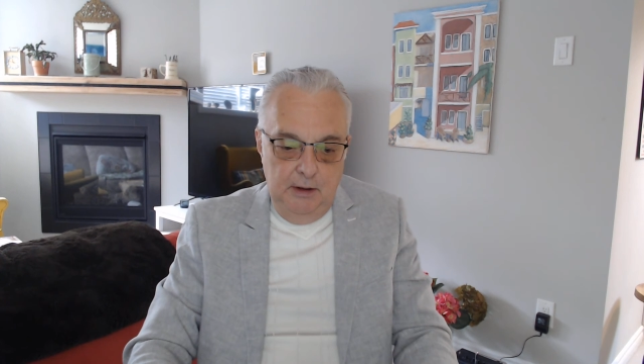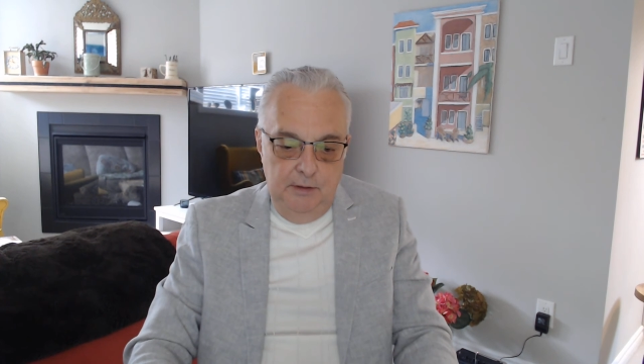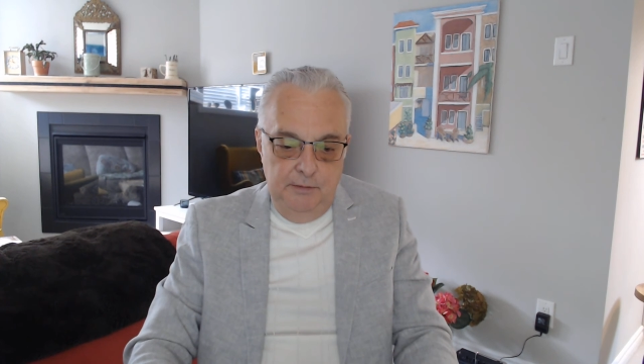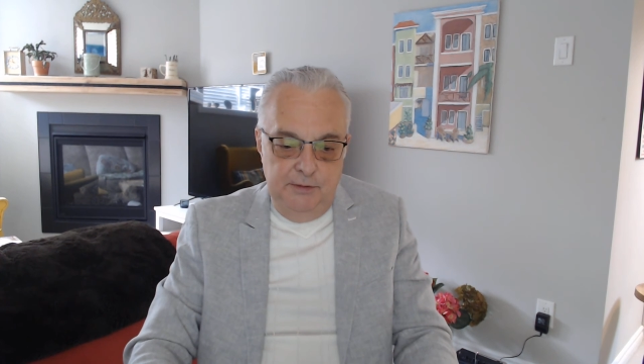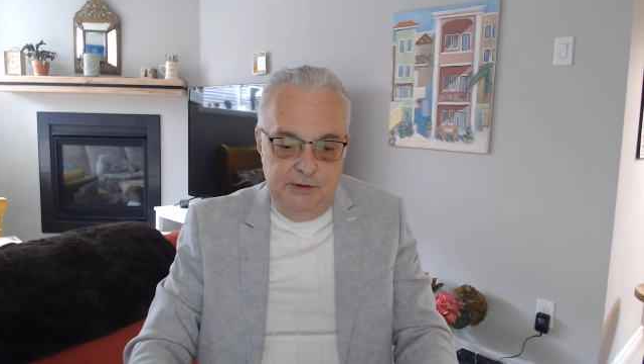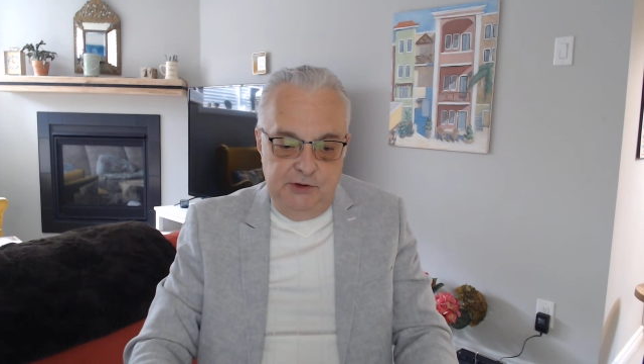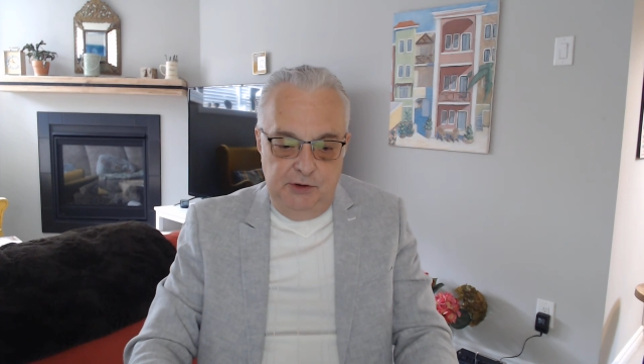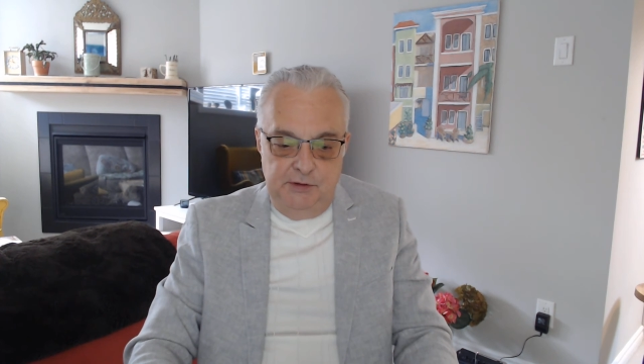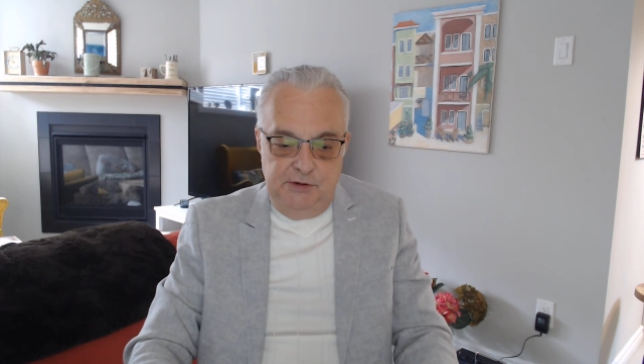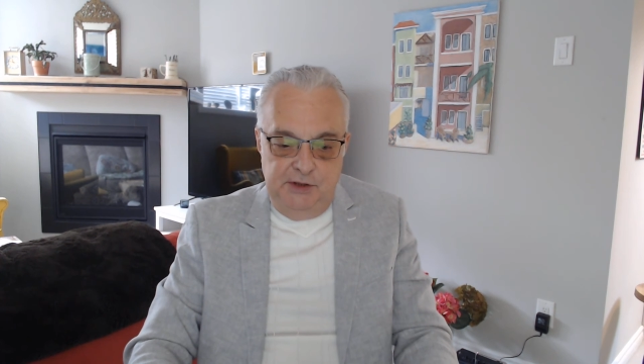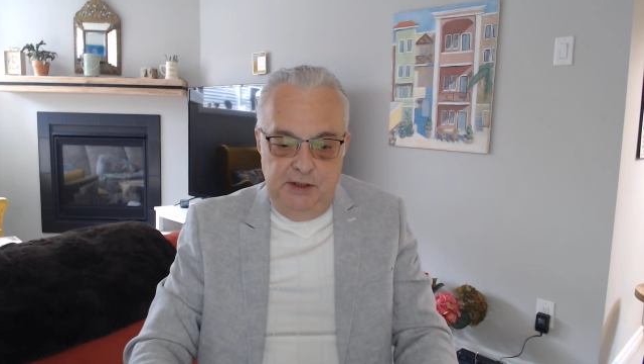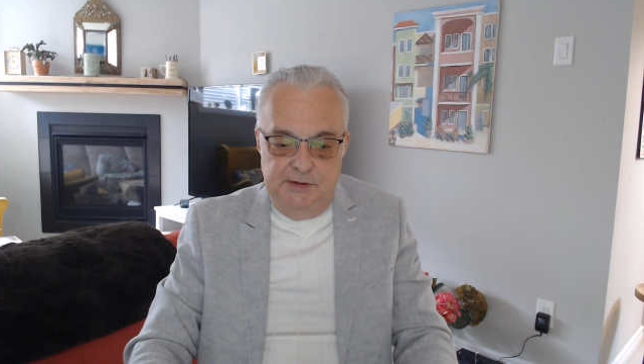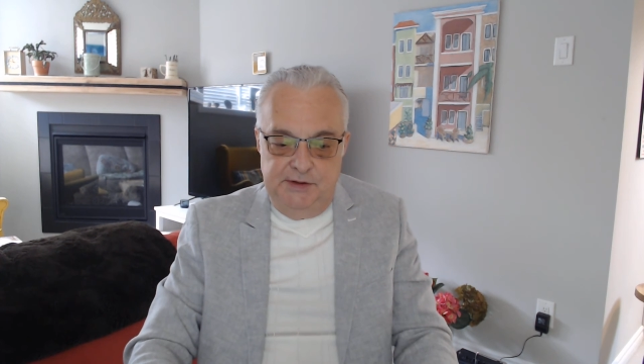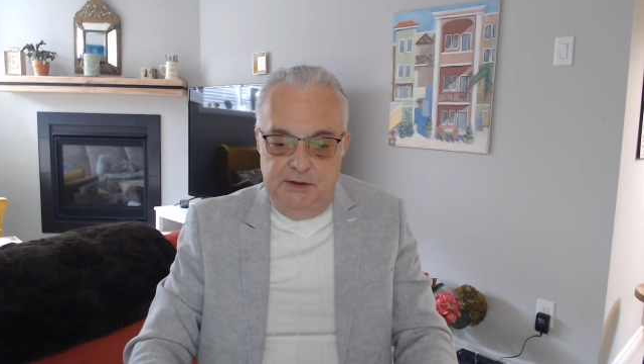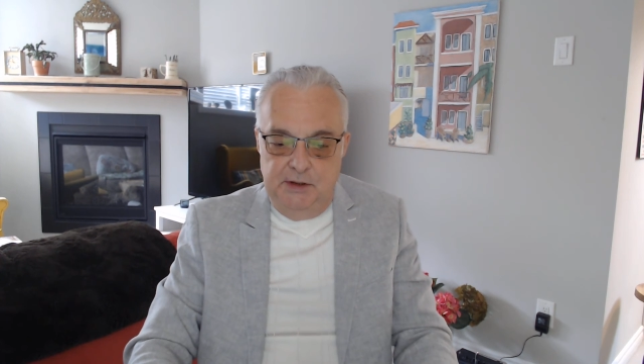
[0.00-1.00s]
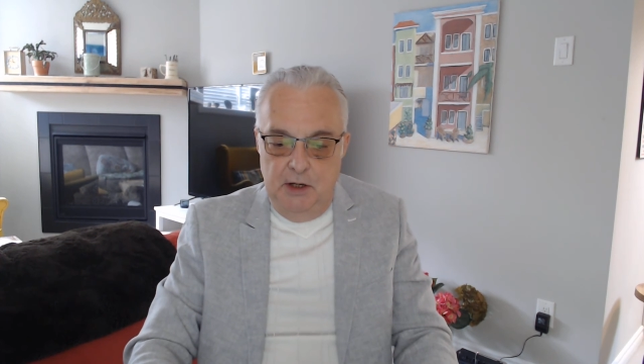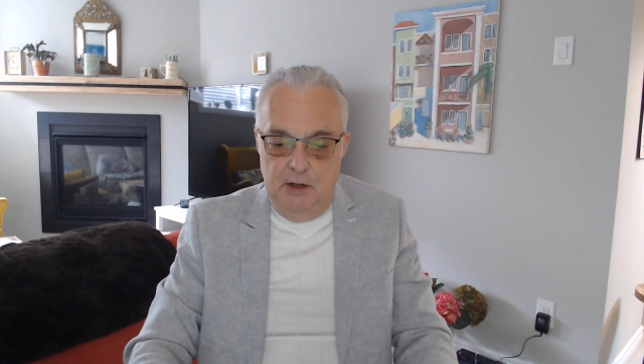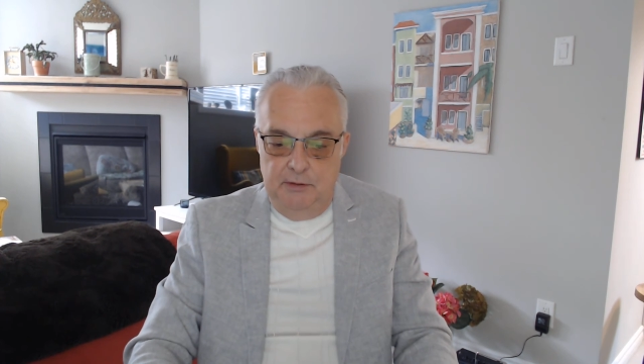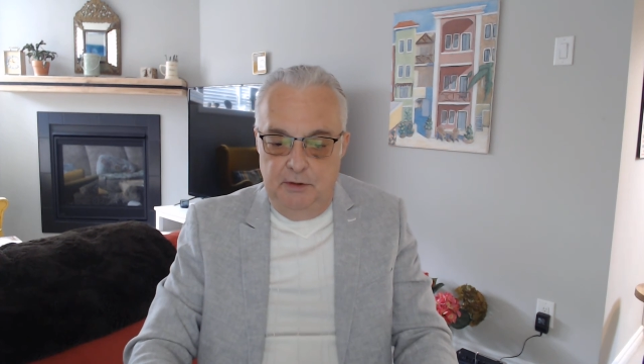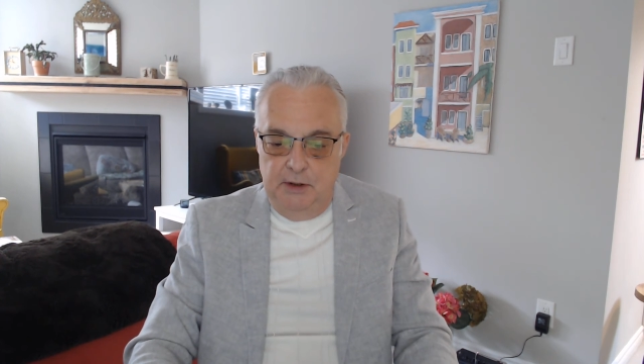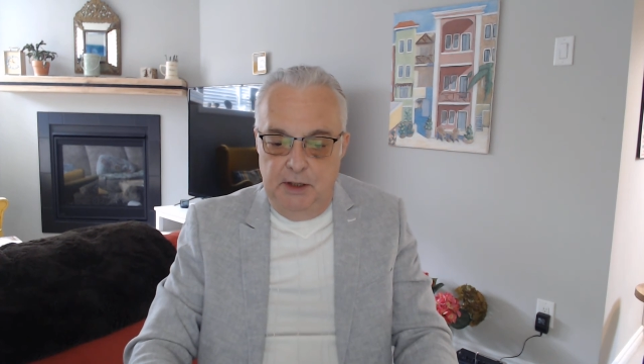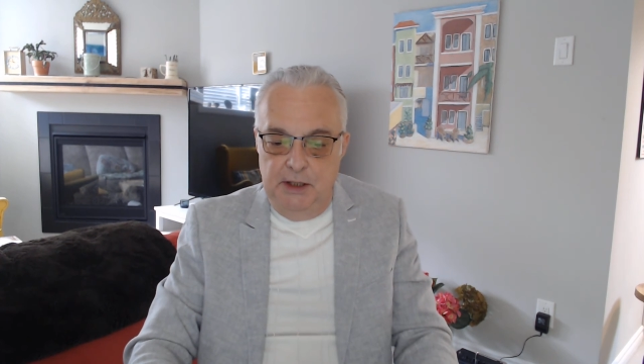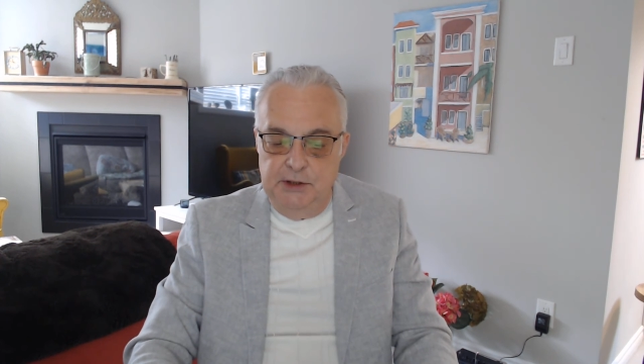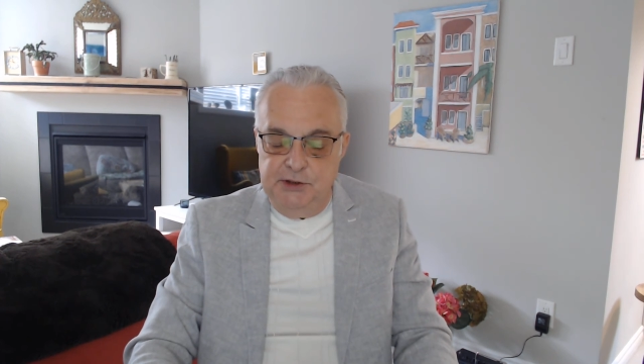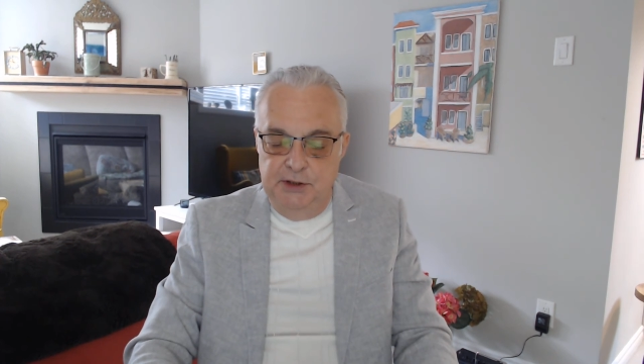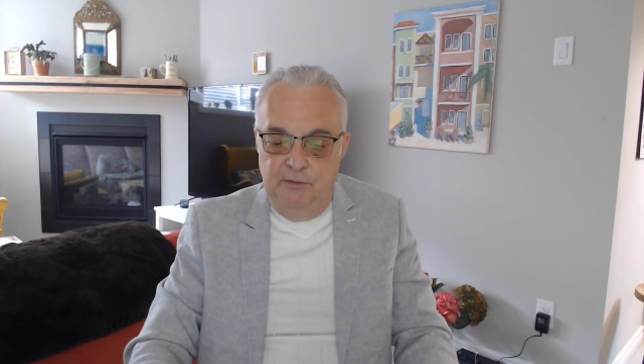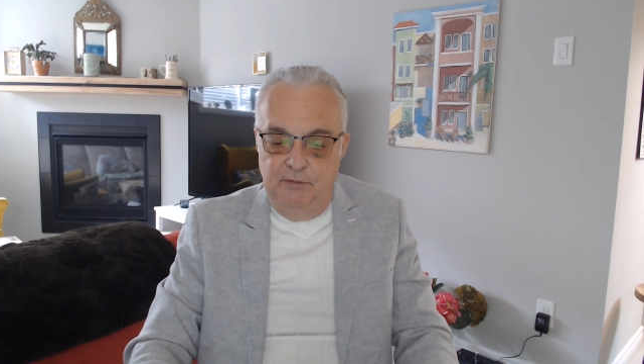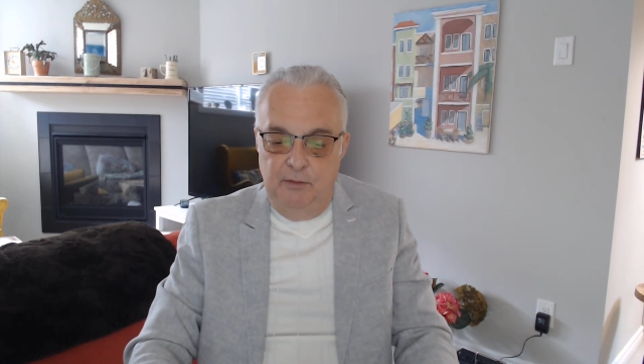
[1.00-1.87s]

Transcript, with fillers: The church has a congregation of